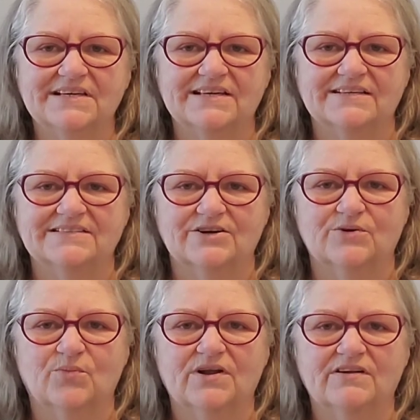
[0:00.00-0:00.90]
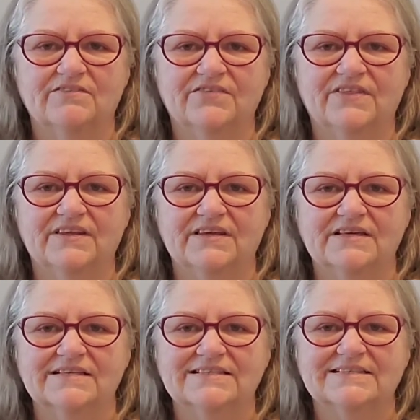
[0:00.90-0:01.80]
eggs are one of
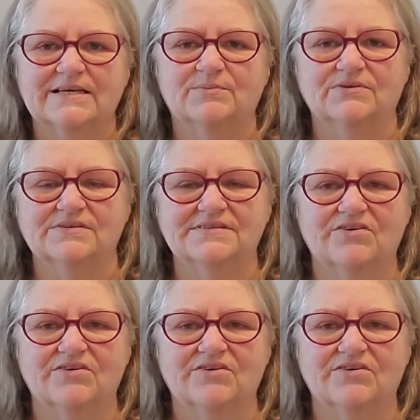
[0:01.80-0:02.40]
the staples